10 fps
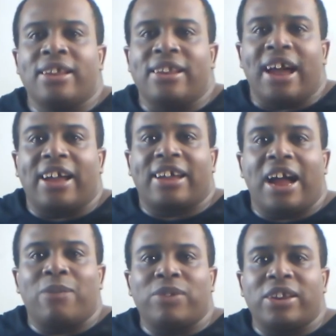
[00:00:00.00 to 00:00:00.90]
not
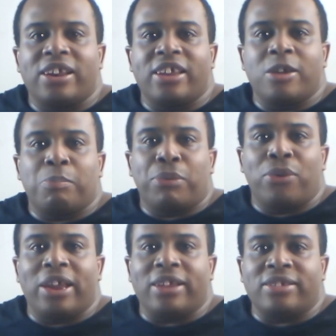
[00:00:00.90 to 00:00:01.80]
confident in your
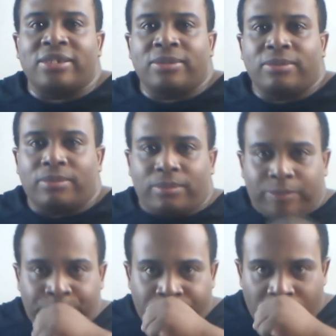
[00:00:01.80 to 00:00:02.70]
points.
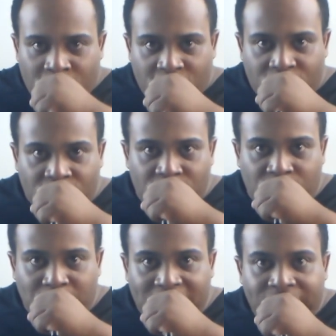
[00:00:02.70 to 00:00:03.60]

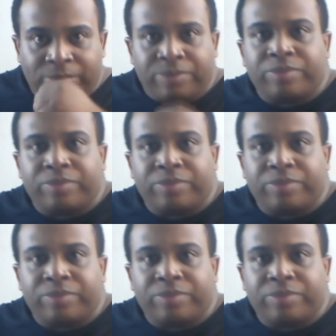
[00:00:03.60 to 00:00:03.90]
Excuse me.